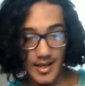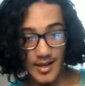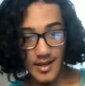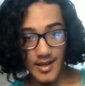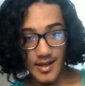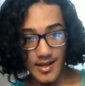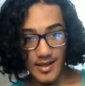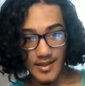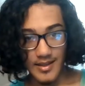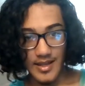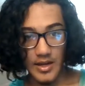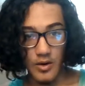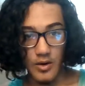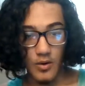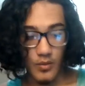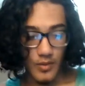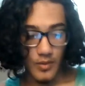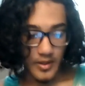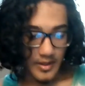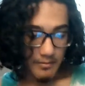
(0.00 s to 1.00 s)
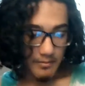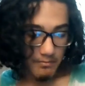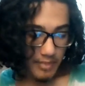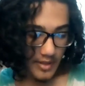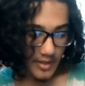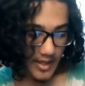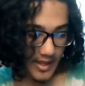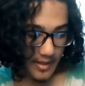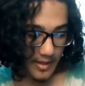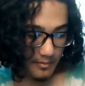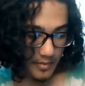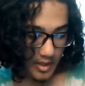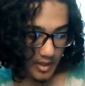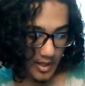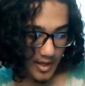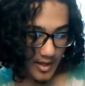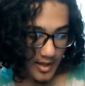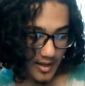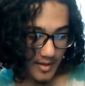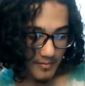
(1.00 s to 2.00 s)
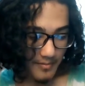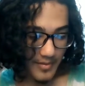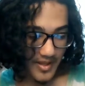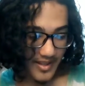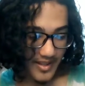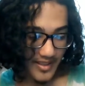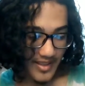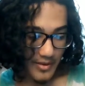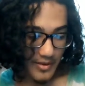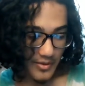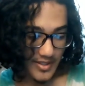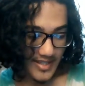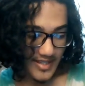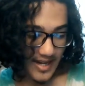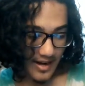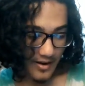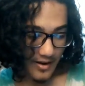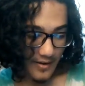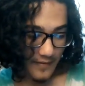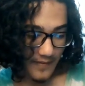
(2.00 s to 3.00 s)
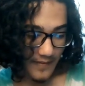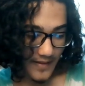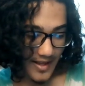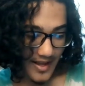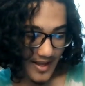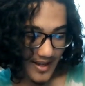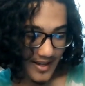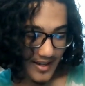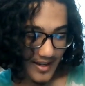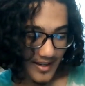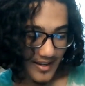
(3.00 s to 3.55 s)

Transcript: they don't really blame Law, but they were terrified.